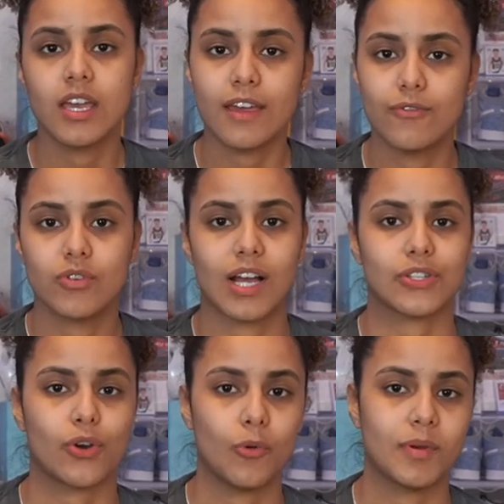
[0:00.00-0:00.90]
If you guys
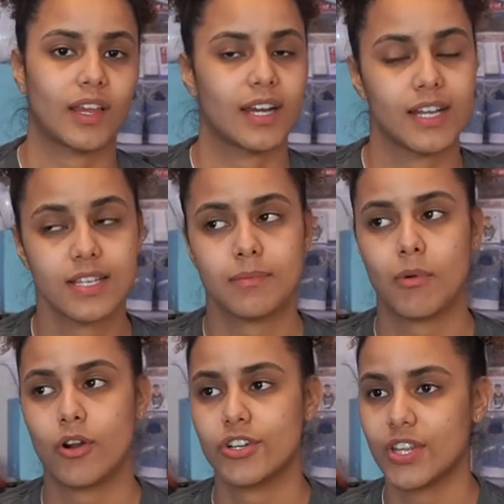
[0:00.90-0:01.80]
are hoping that it is in
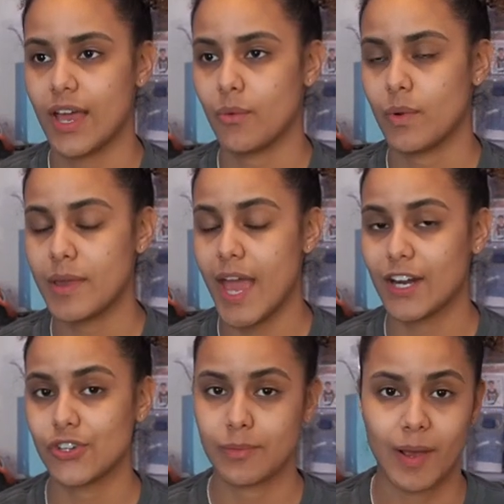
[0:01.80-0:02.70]
March, that we
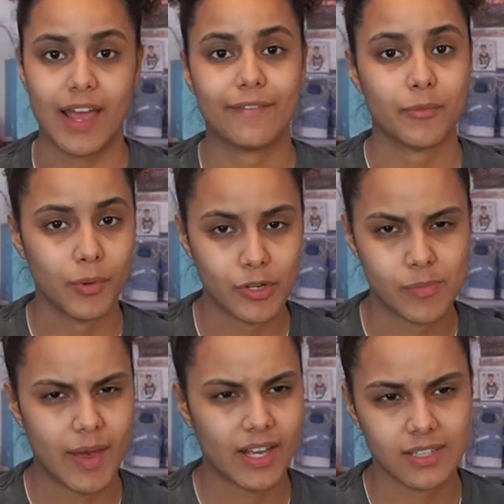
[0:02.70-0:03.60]
actually might have to push
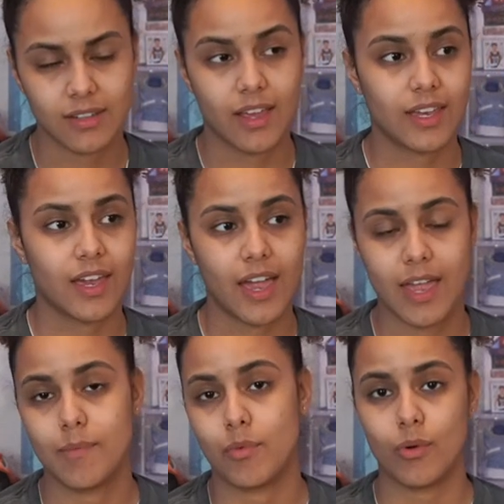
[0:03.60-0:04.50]
it back to like
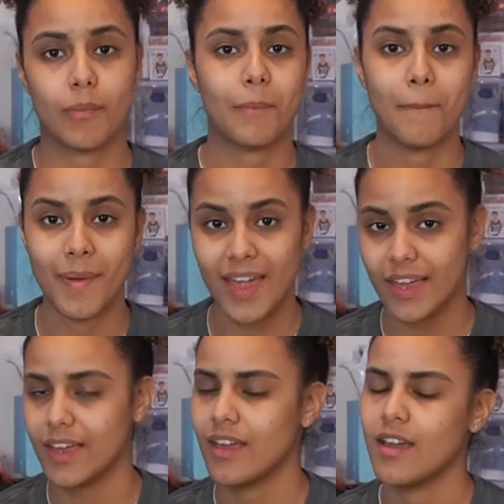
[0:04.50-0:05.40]
April, May.